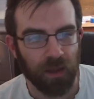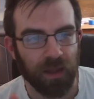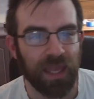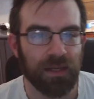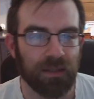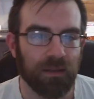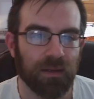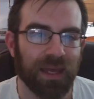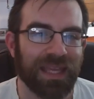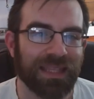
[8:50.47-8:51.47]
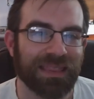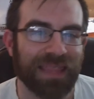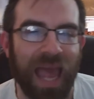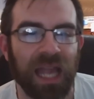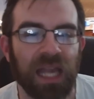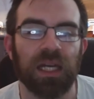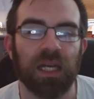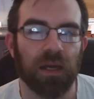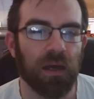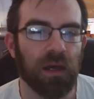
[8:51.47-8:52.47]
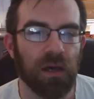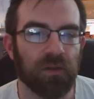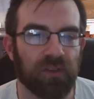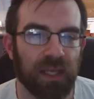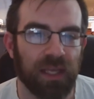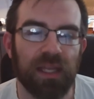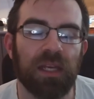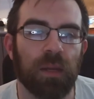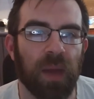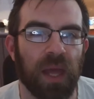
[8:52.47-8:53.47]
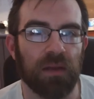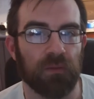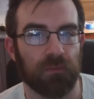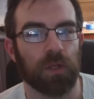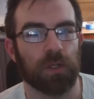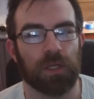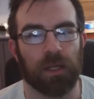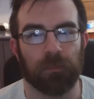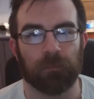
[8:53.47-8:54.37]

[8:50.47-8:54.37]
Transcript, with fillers: And a lack of independent functioning.